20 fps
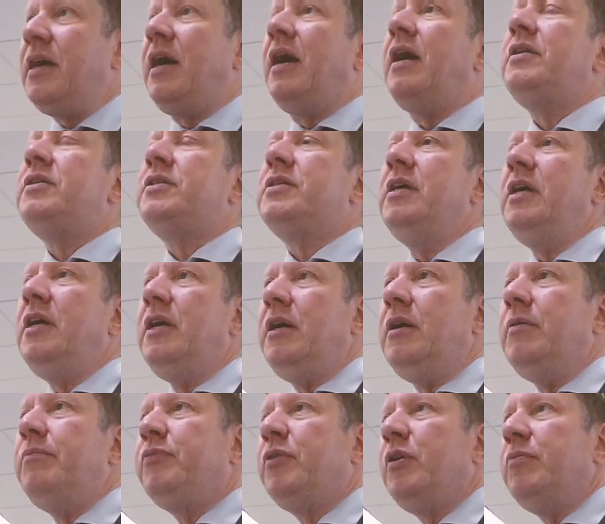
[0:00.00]
that
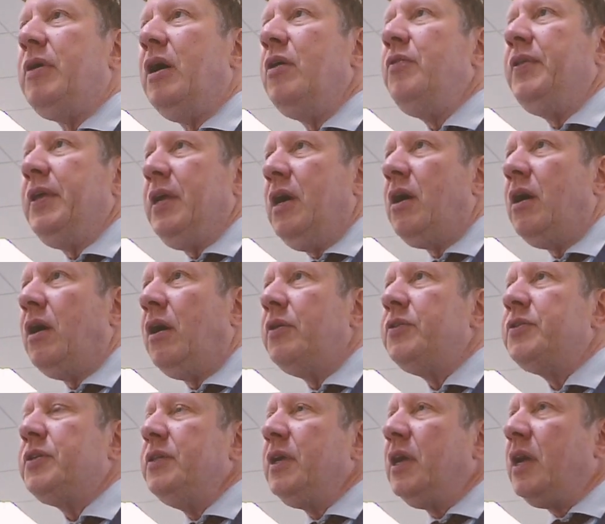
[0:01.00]
and promote the
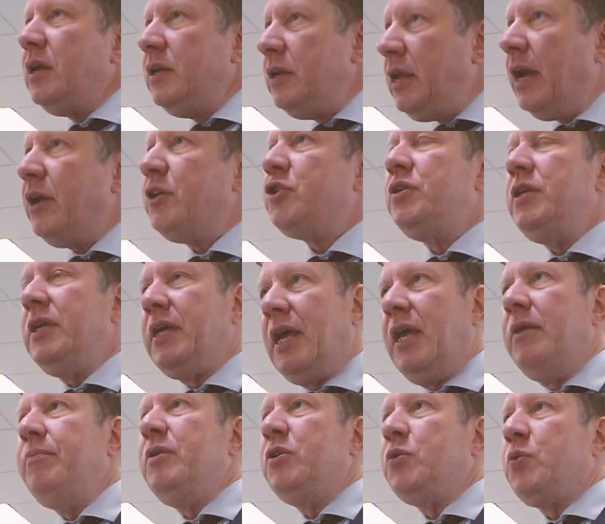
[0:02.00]
arts and the connection
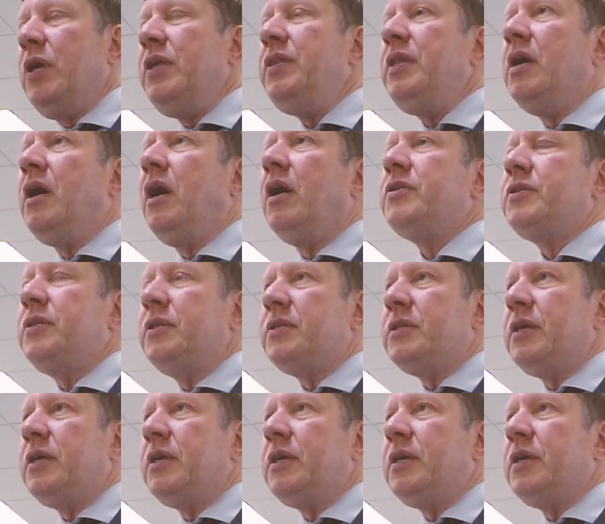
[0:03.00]
again between the arts and the